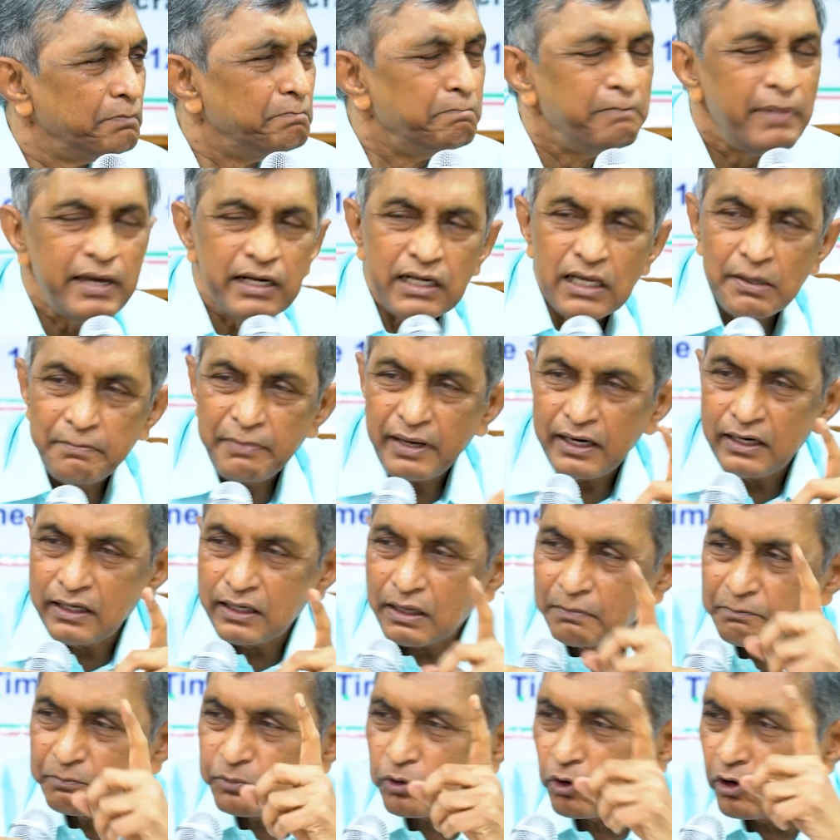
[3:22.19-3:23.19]
Many,
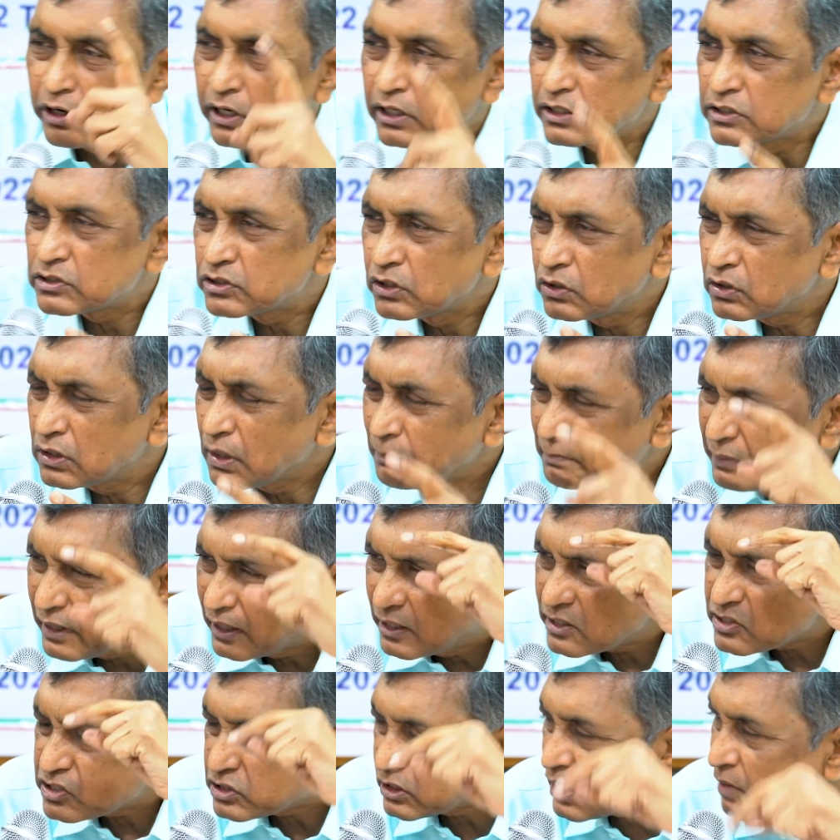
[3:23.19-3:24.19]
many employers, you know, the
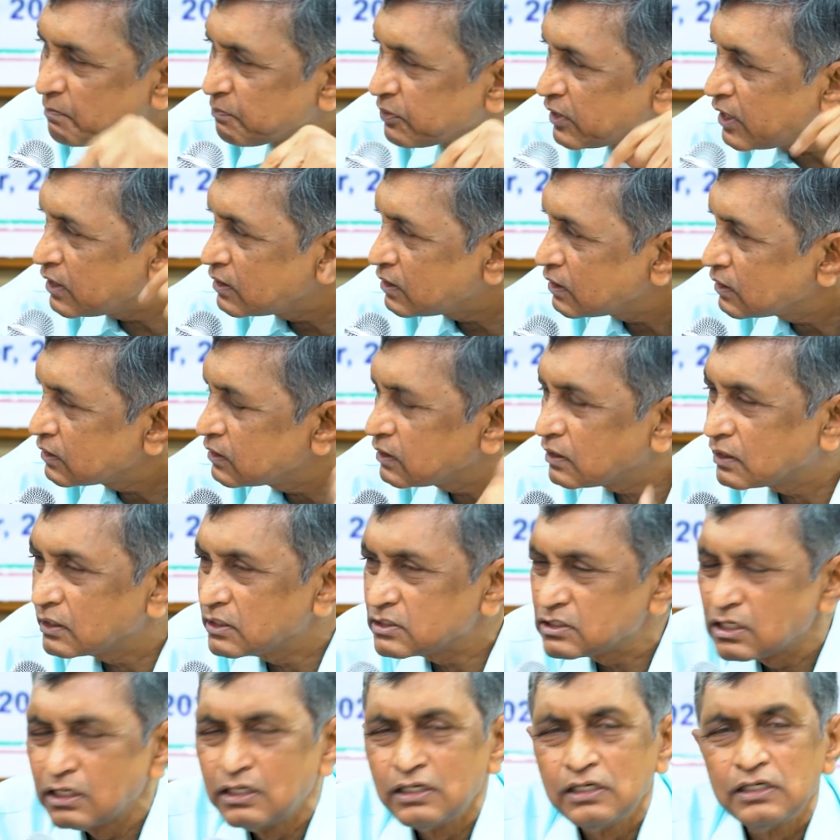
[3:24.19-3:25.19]
biggest complaint I hear
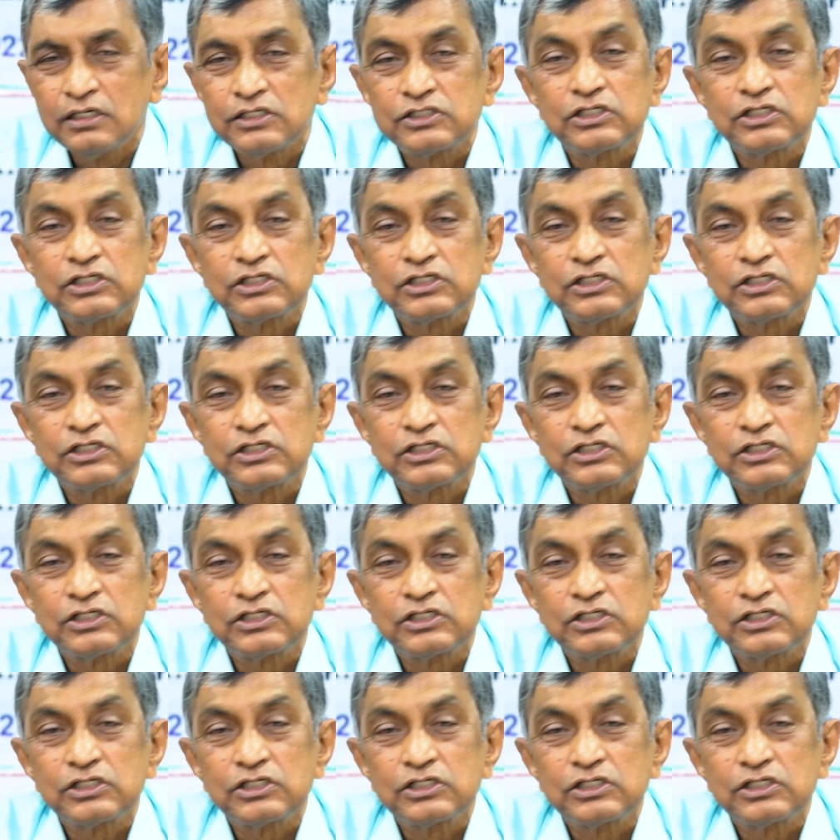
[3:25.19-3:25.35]
is,